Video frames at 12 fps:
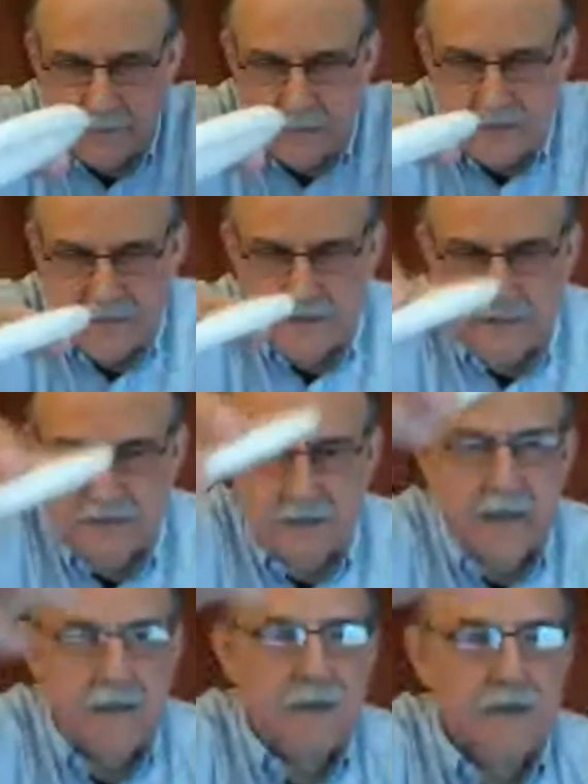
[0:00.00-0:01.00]
pieces
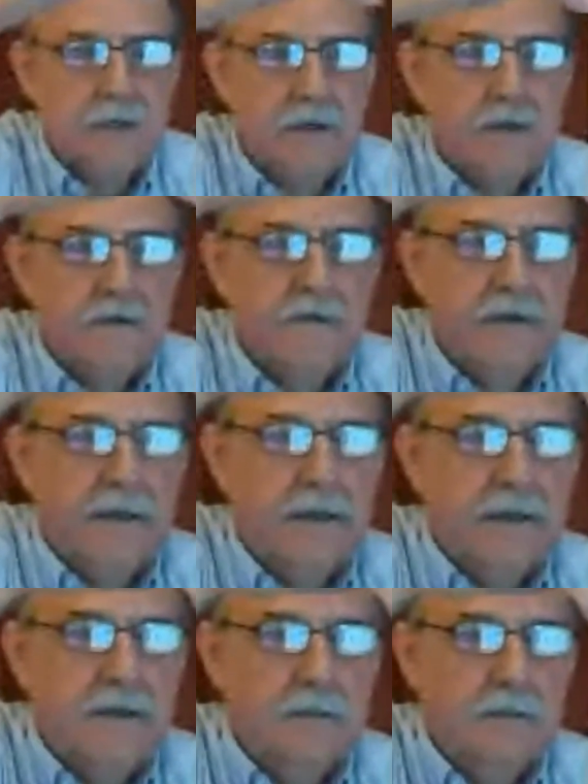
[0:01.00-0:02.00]
and you start fitting
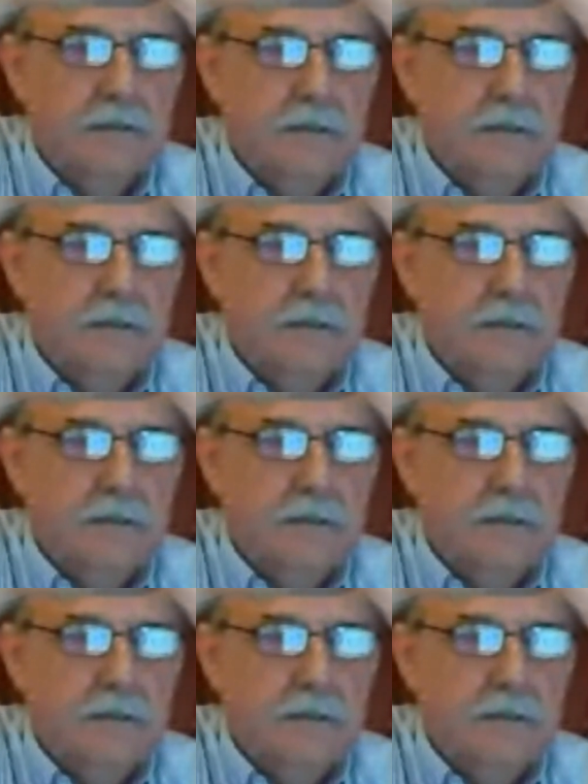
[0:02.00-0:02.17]
them,